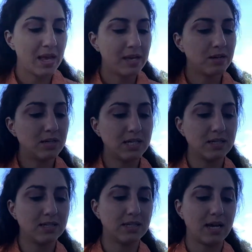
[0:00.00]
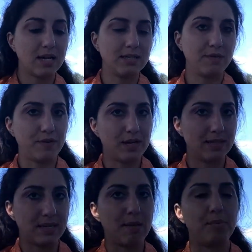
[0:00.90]
Here is a different
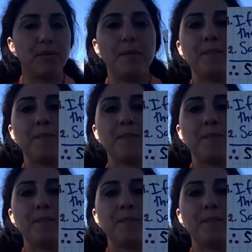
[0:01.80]
example.